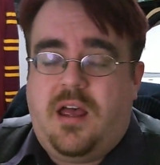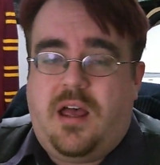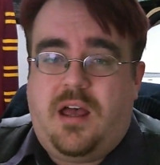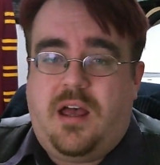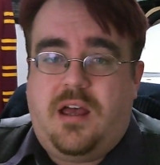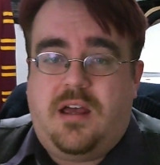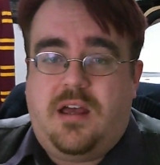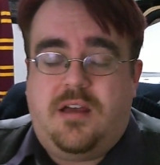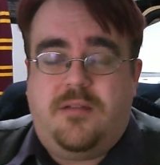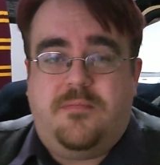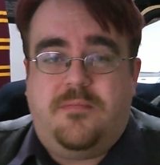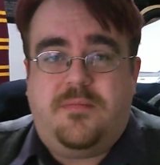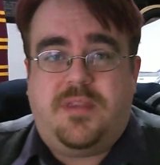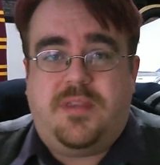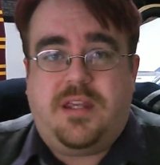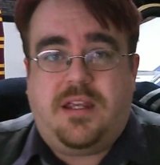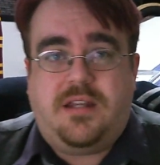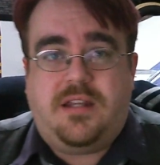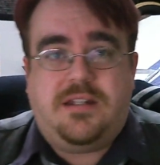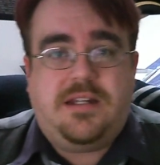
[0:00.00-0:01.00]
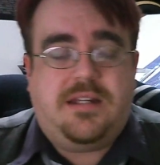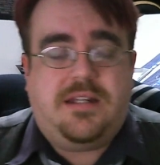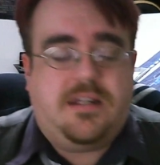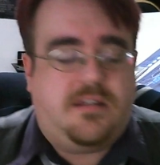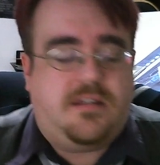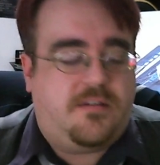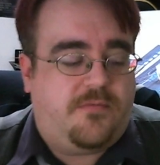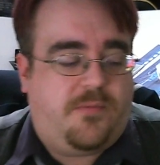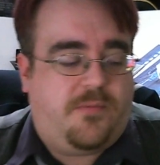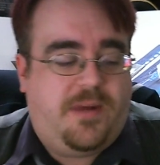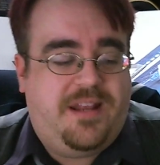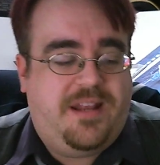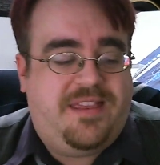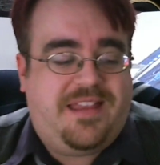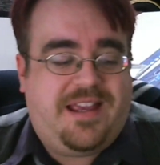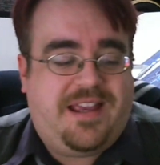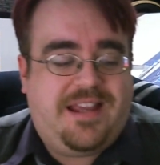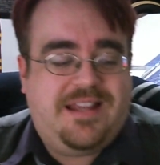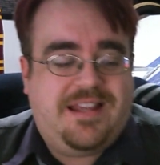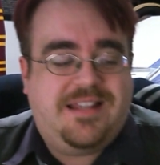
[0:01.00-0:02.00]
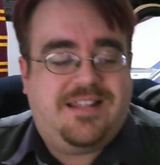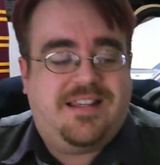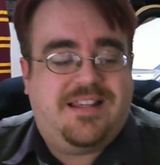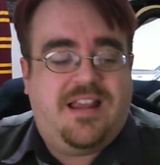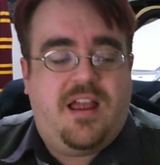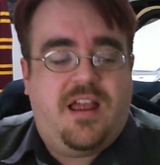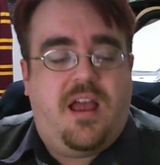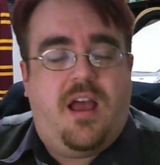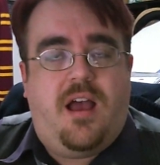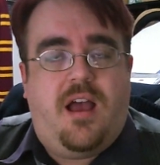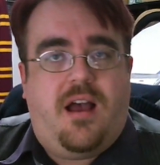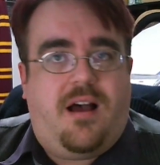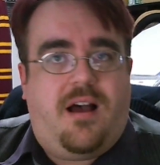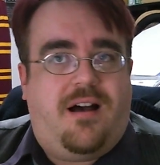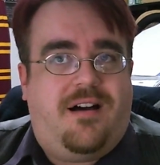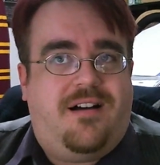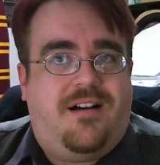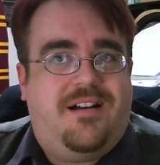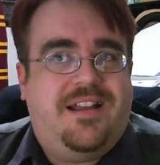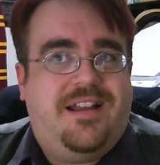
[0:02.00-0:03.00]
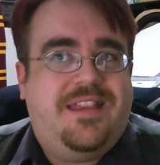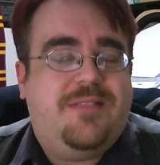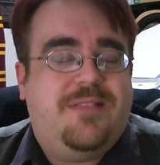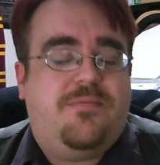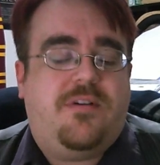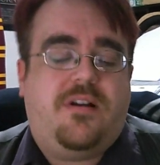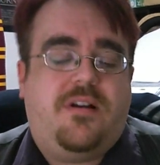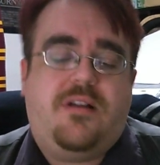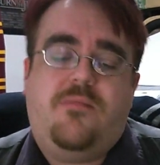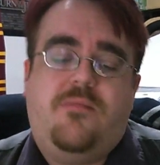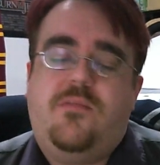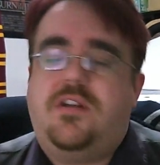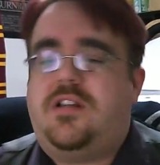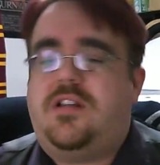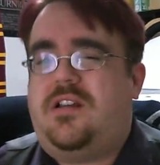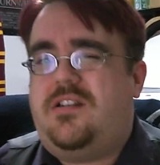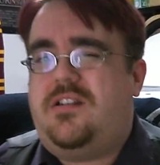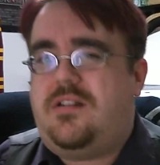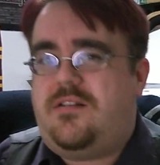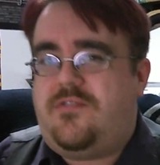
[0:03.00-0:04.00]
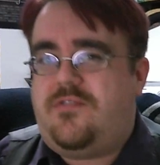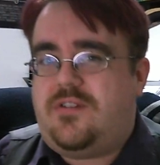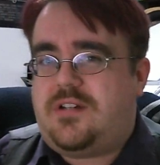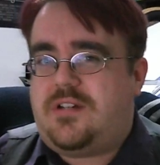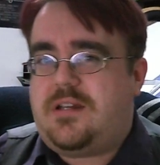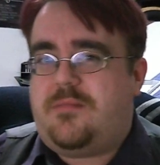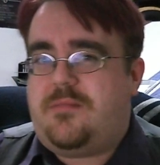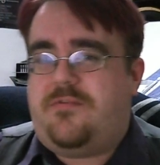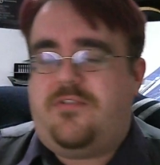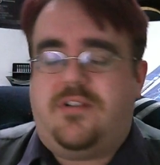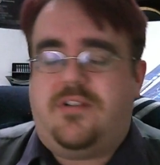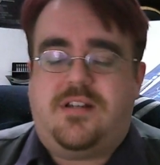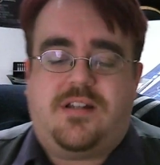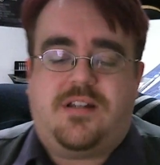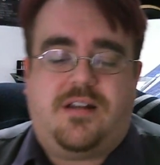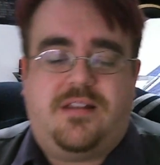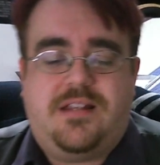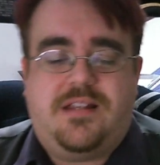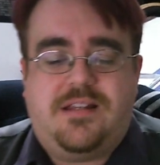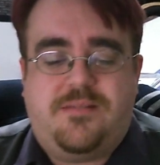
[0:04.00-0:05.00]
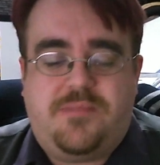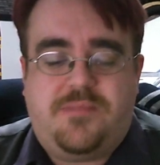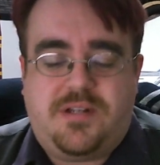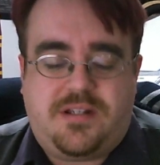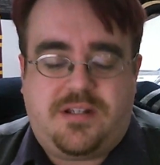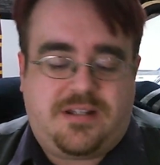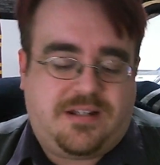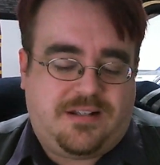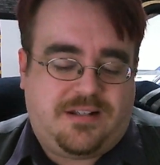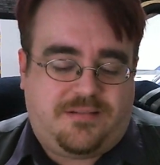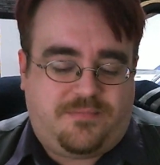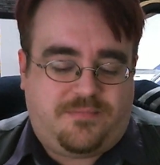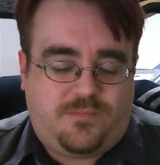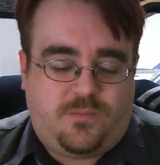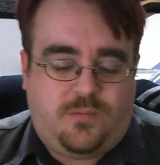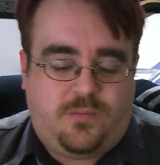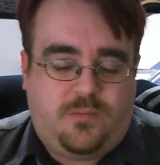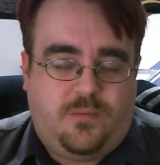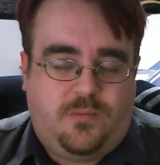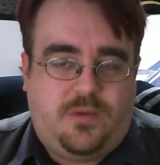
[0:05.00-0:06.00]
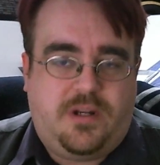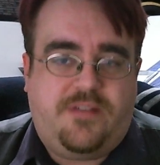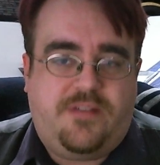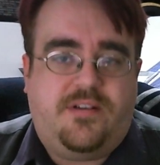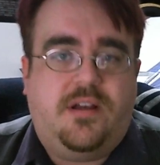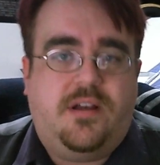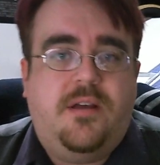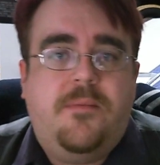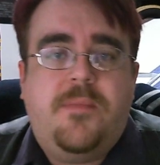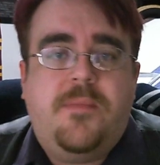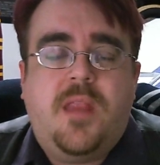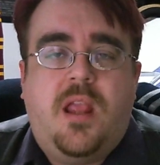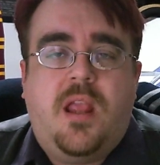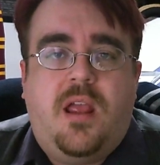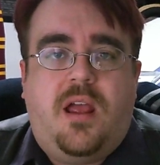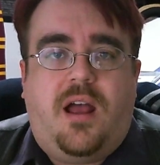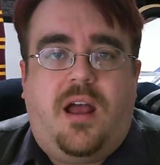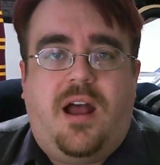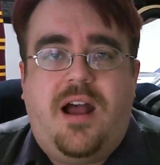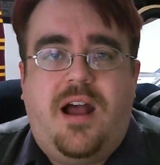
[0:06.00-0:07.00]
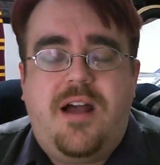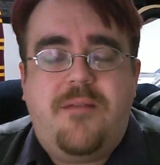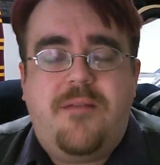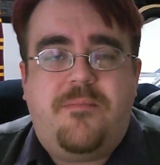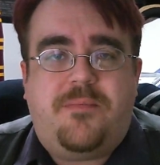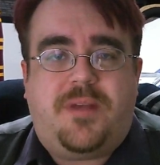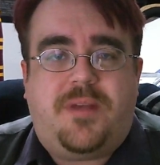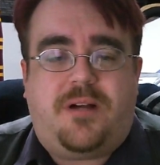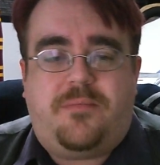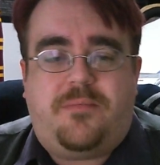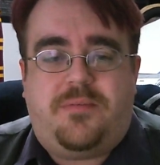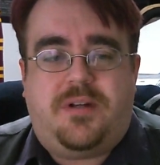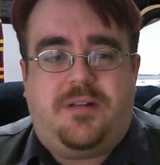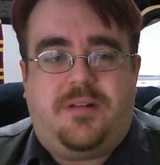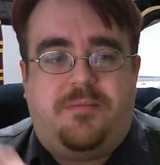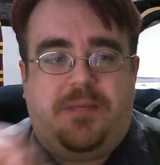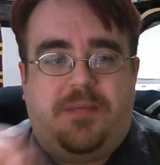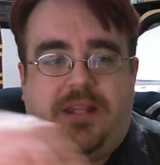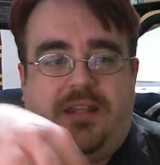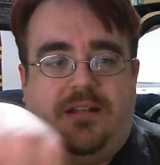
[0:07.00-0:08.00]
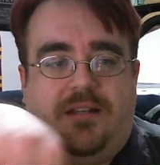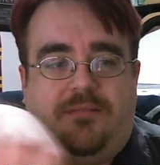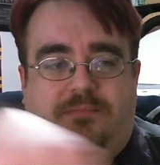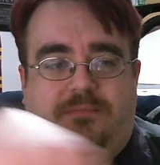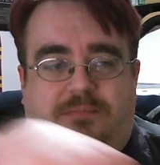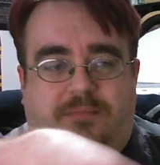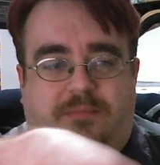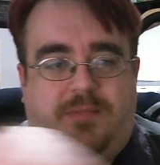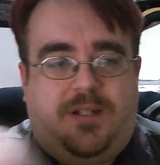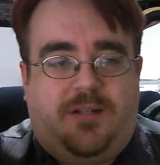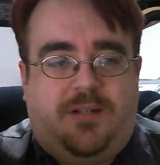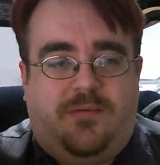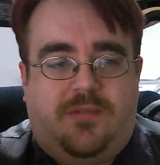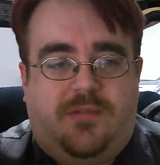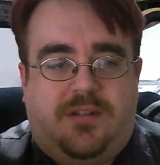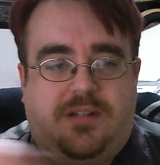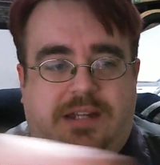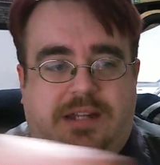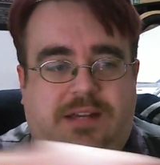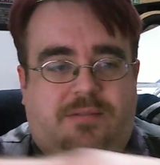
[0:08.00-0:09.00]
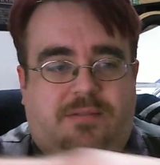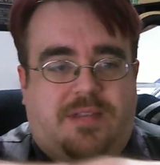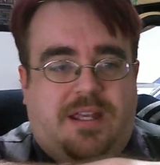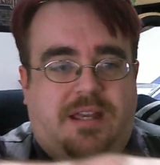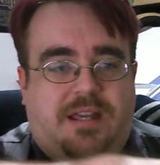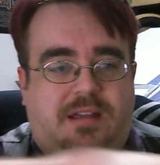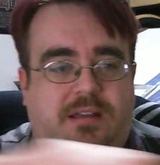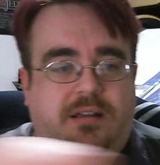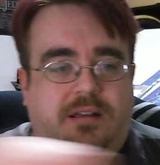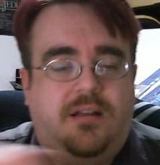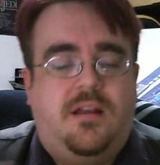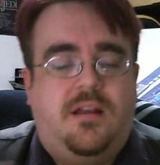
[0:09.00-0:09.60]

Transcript: The details of when that is are in the programme, which I should have looked up before I started this, but whatever. I'll put them in the notes down there.